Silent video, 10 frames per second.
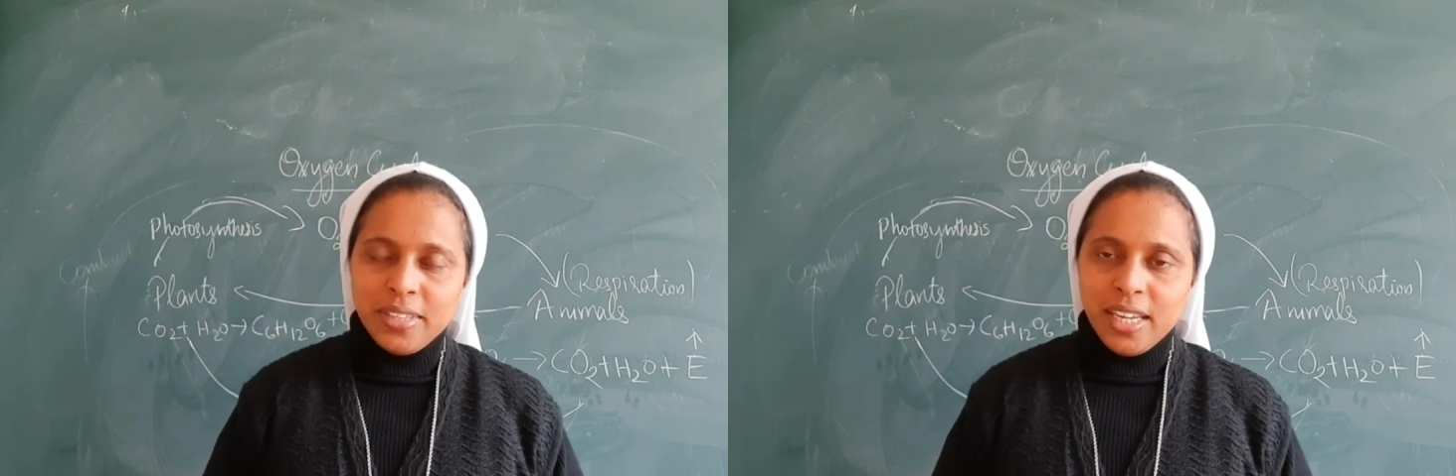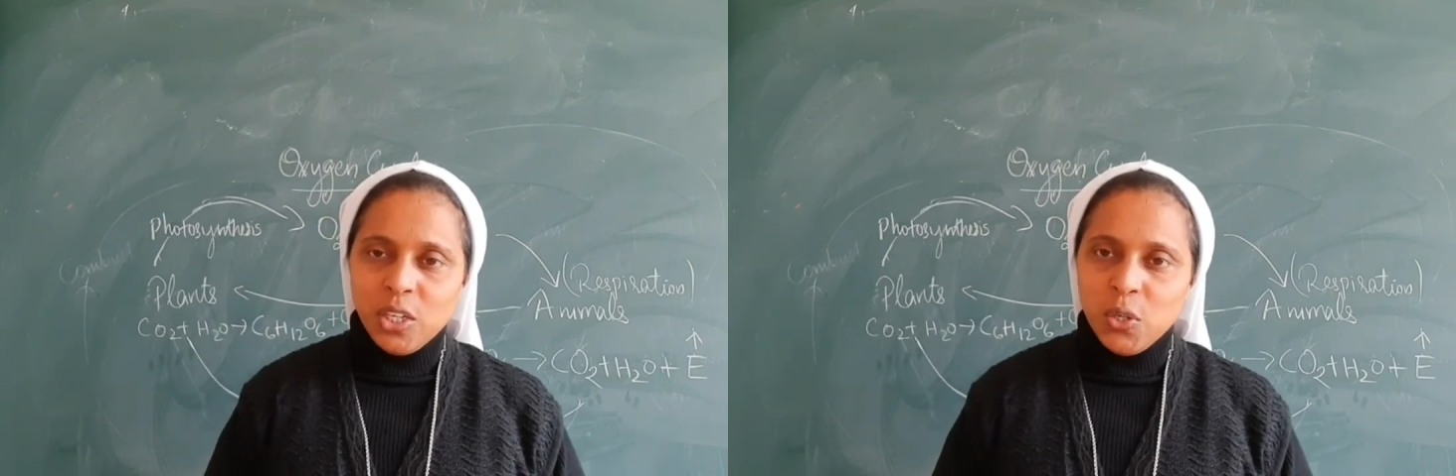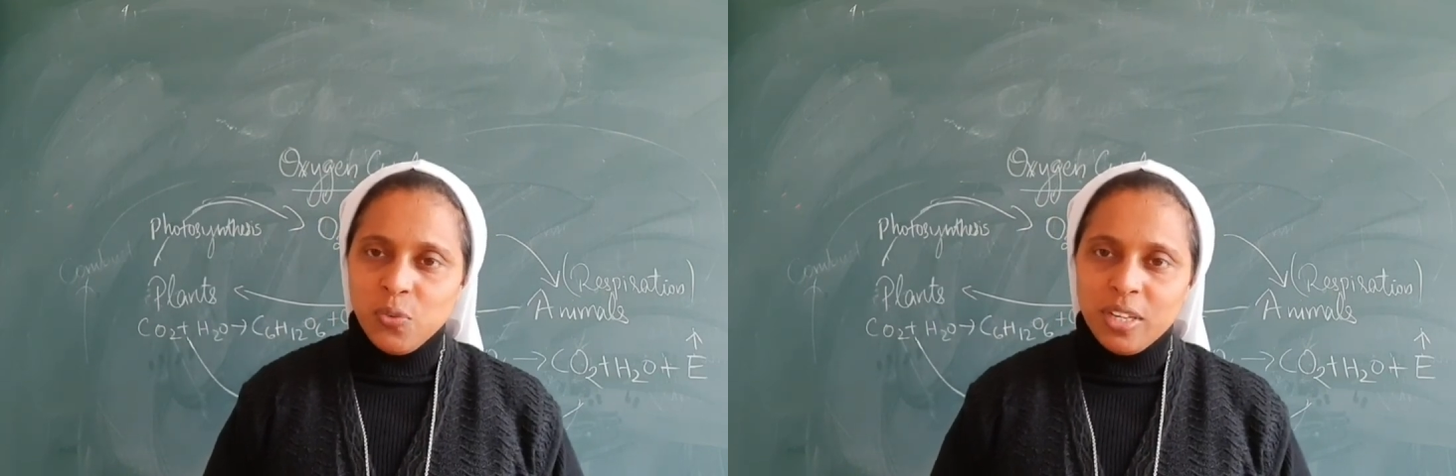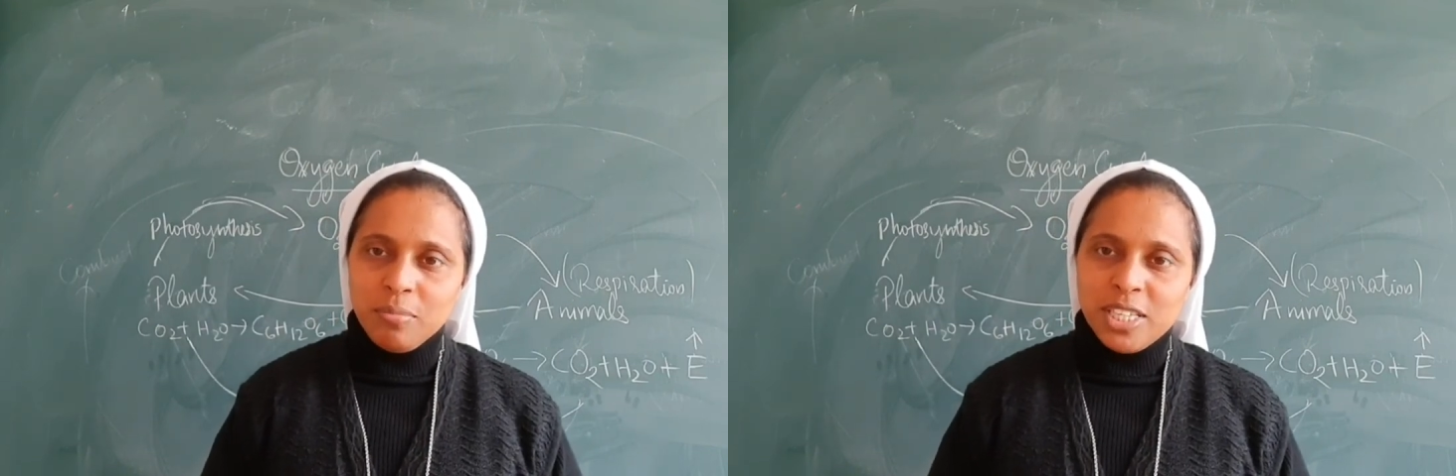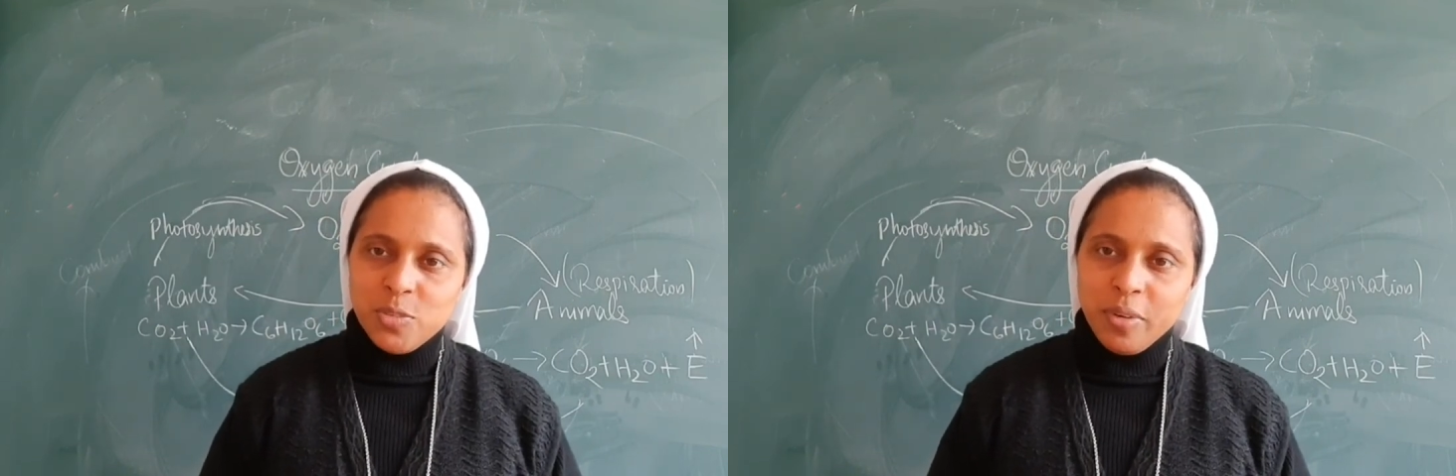Thank you very
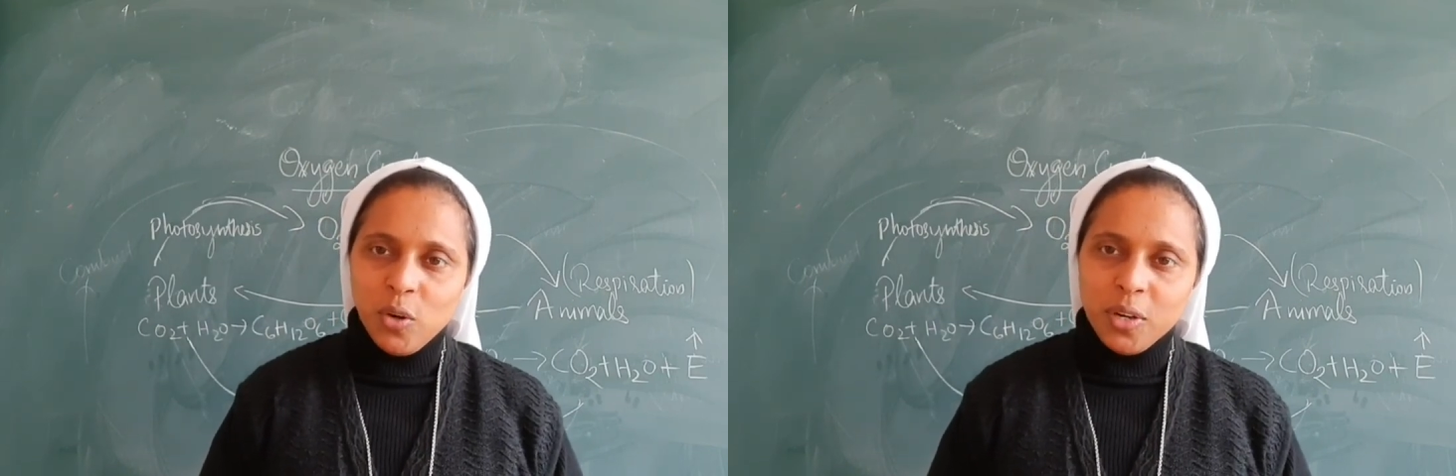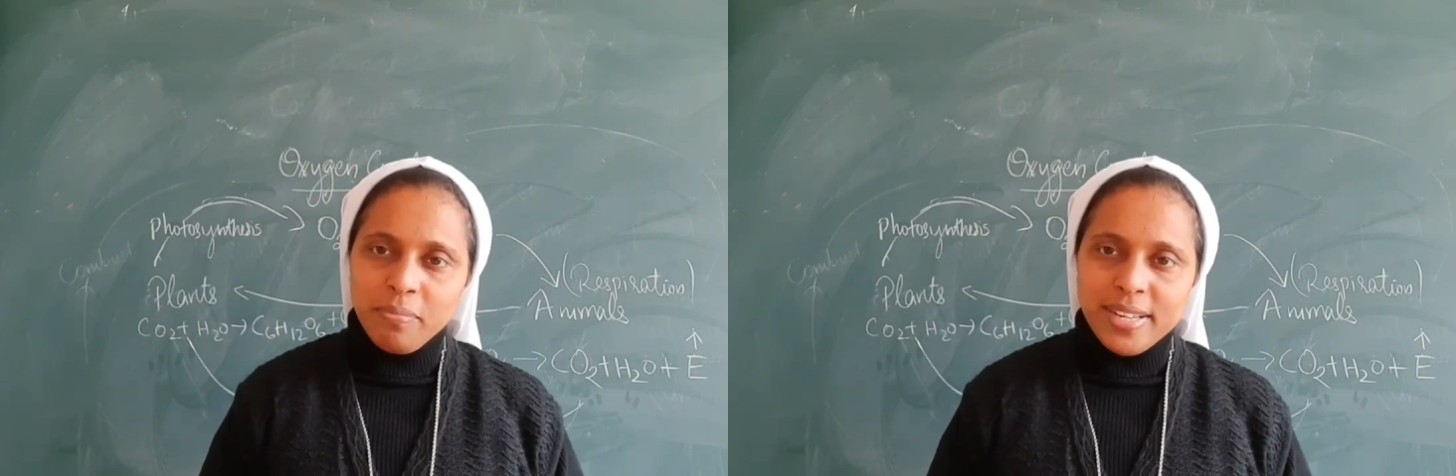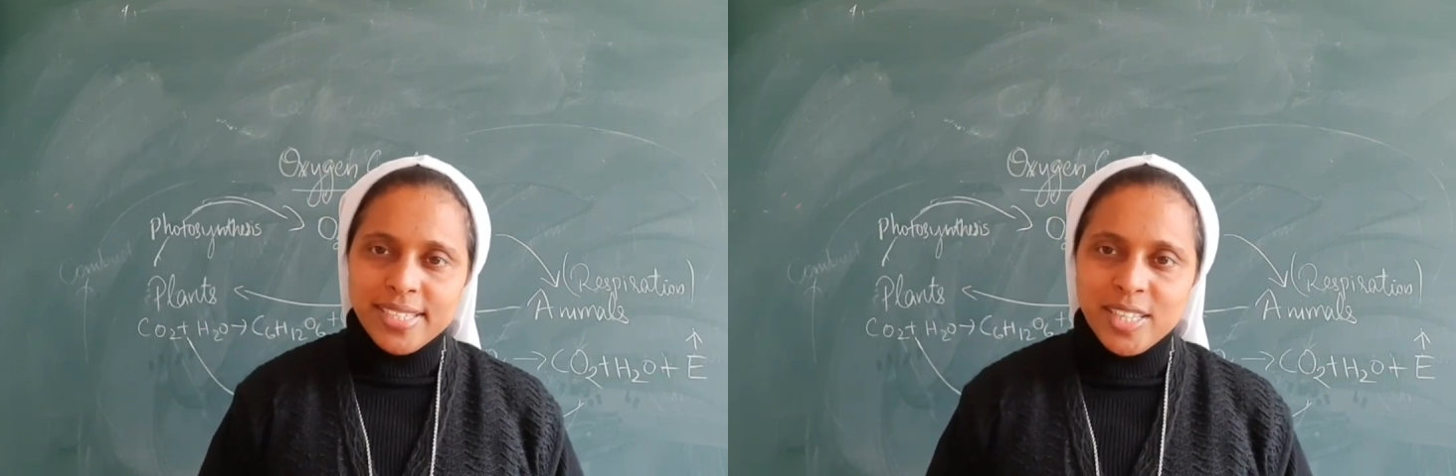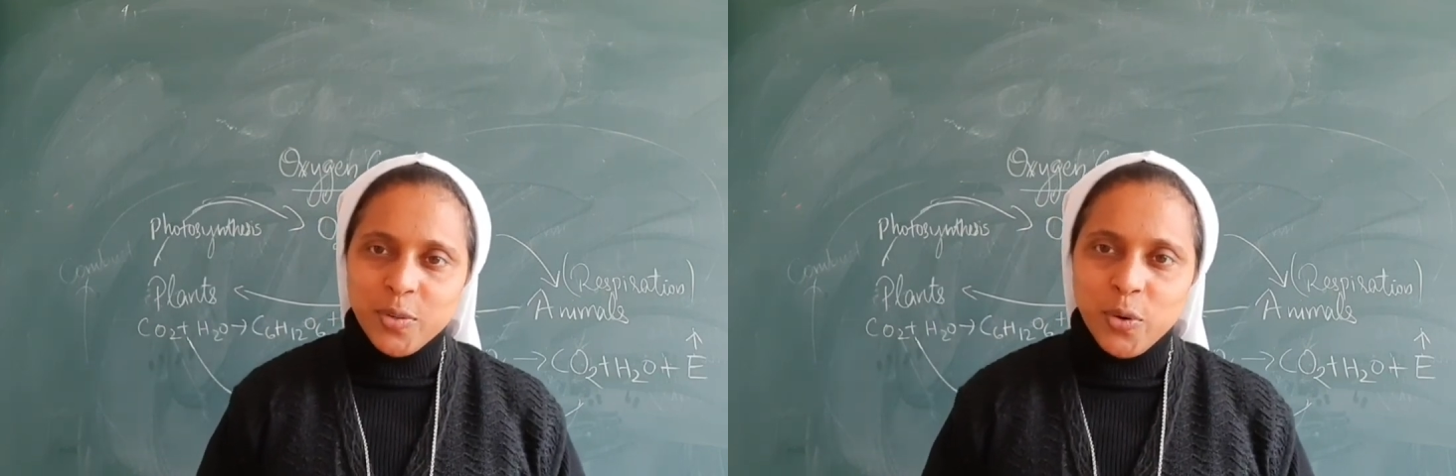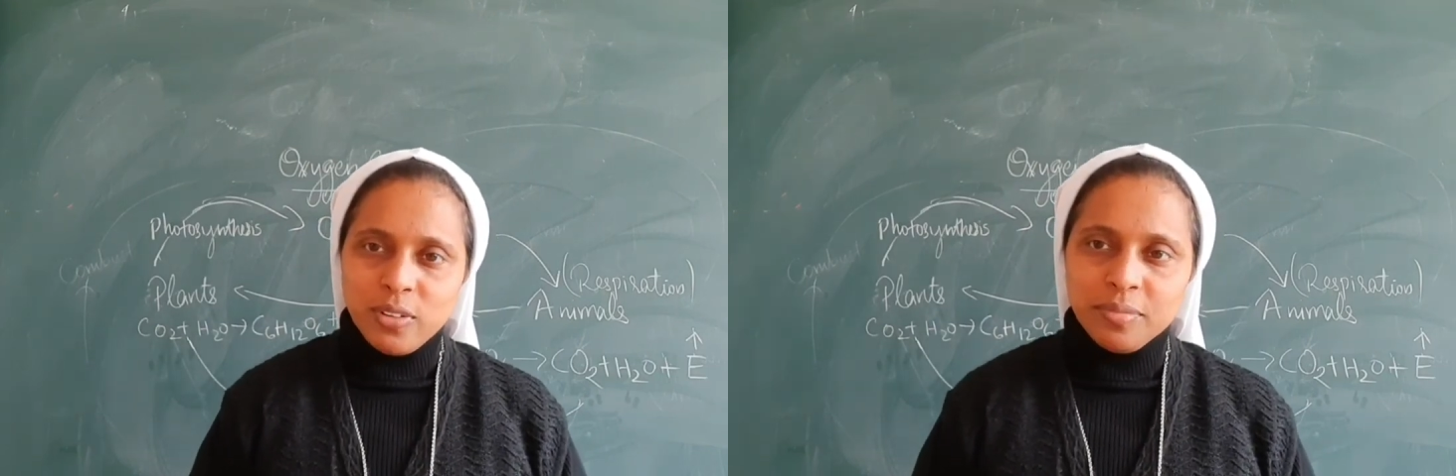much. May God bless
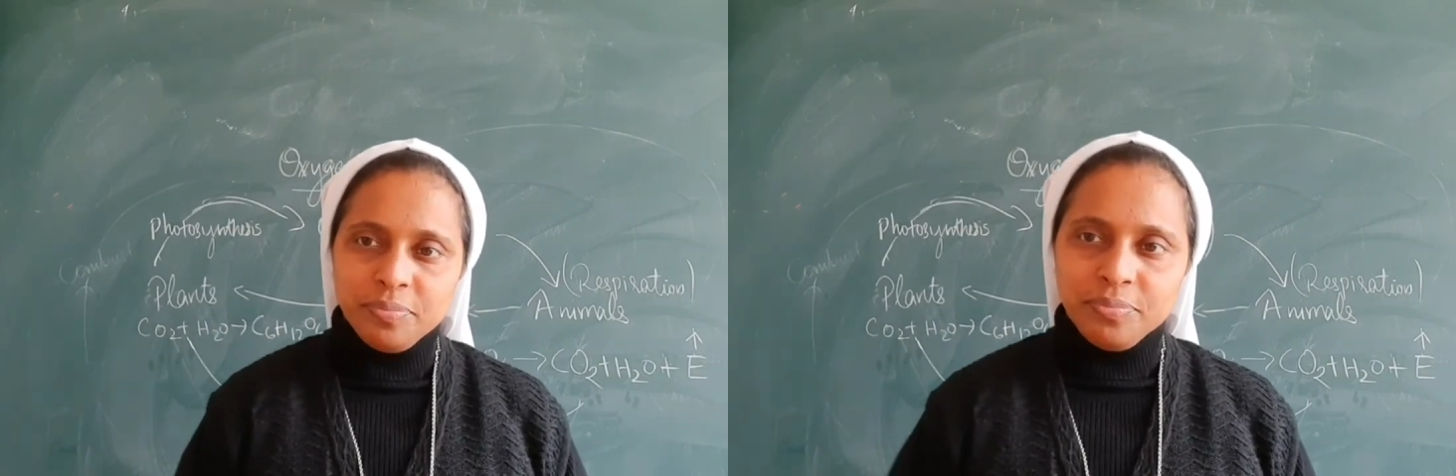you all.